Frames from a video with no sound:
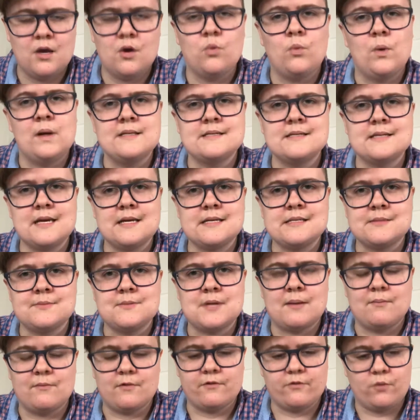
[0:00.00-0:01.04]
Wednesday,
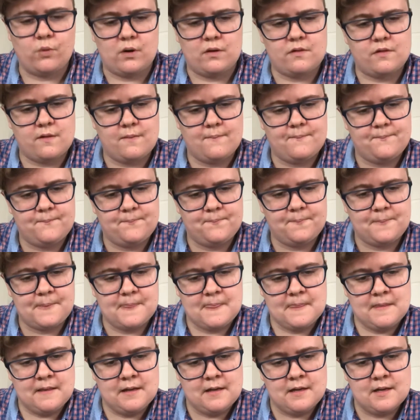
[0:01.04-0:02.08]
September 4th.
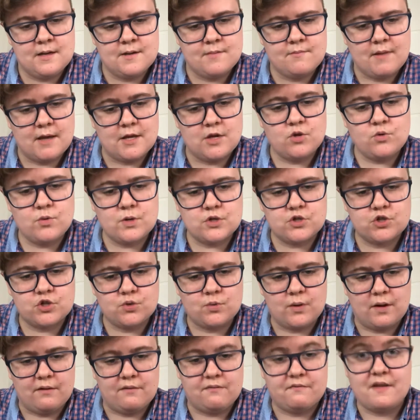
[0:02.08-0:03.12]
My new
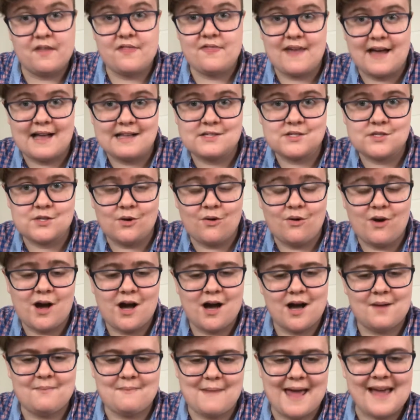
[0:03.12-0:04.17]
issue of That's So
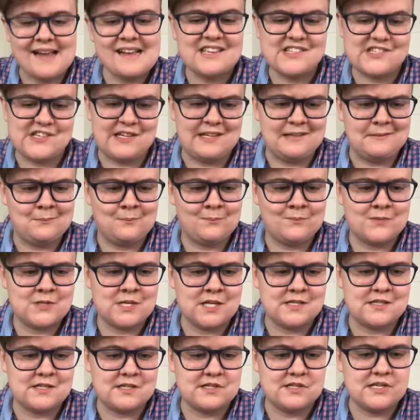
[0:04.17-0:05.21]
Hot magazine
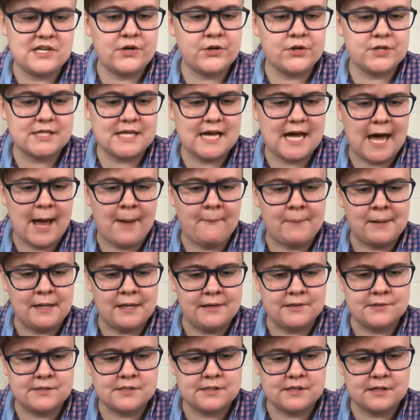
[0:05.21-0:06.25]
says the secret to
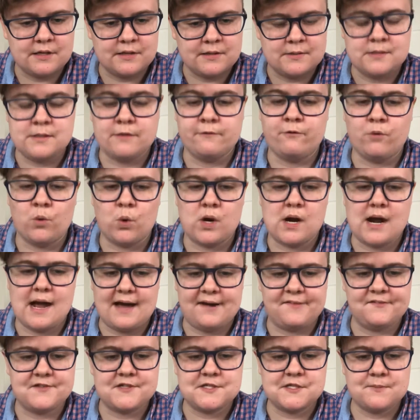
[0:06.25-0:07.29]
happiness is the four
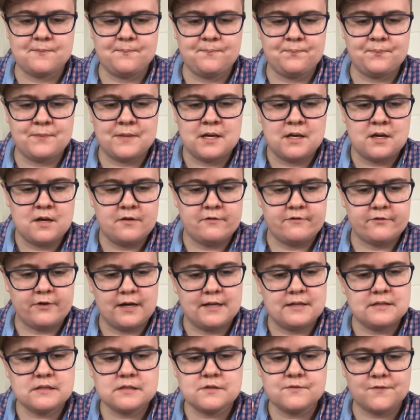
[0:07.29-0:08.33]
F's
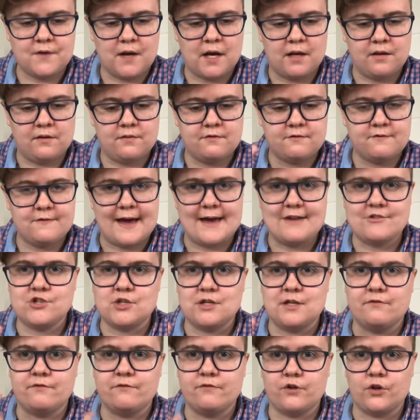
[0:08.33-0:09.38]
friends, fun,
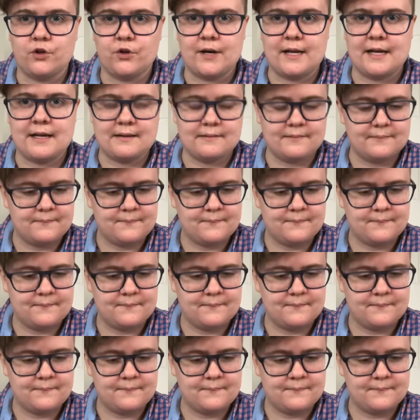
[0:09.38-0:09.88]
fashion, and flirting.